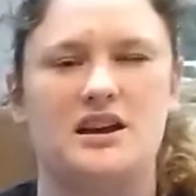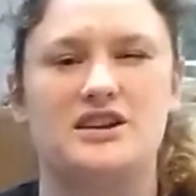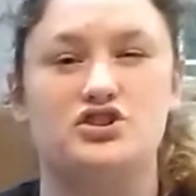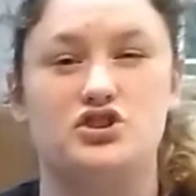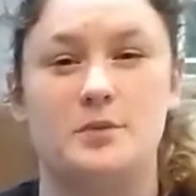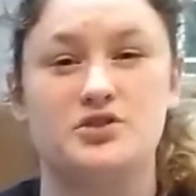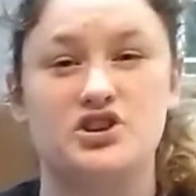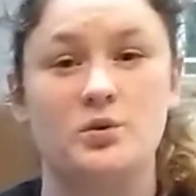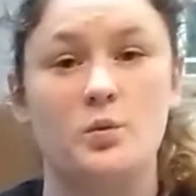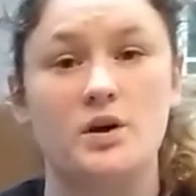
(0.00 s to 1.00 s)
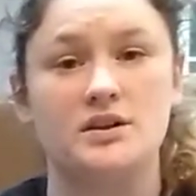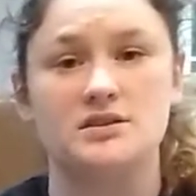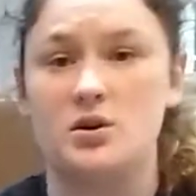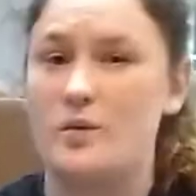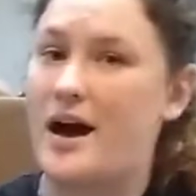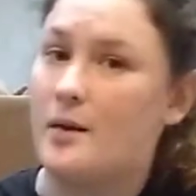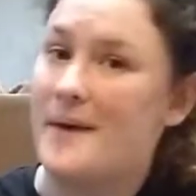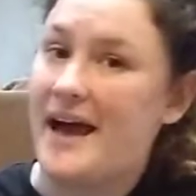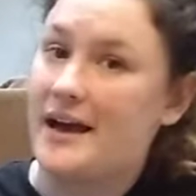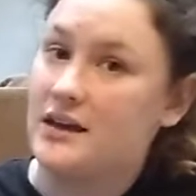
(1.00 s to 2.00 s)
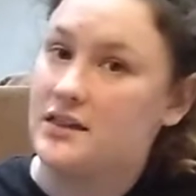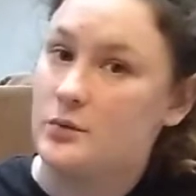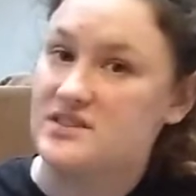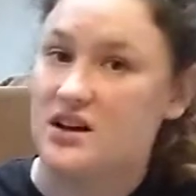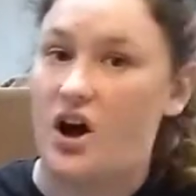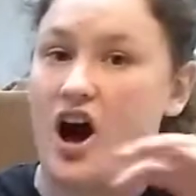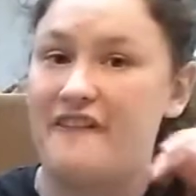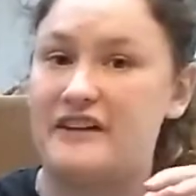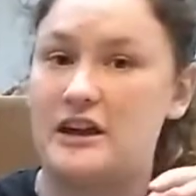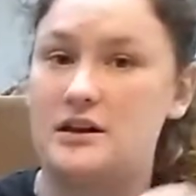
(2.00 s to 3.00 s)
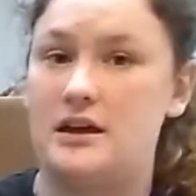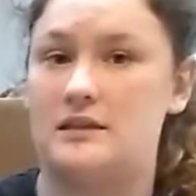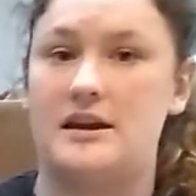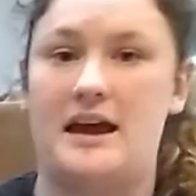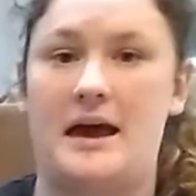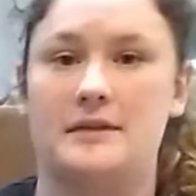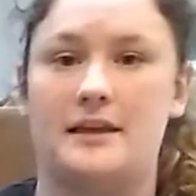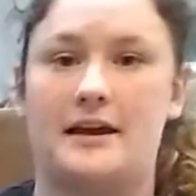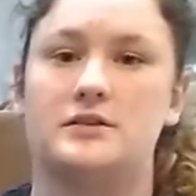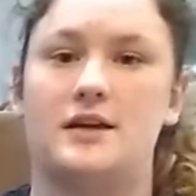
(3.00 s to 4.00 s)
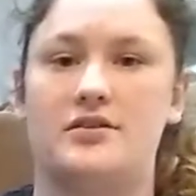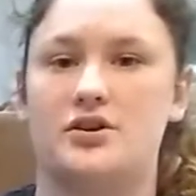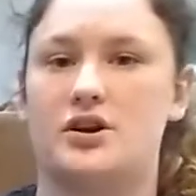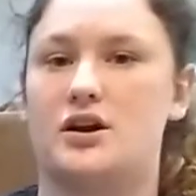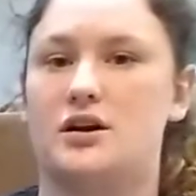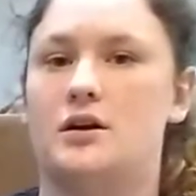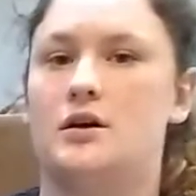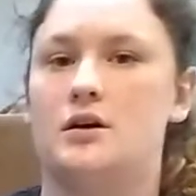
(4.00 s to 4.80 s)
Egyptian one a little while back that was a coffin and then it had like another,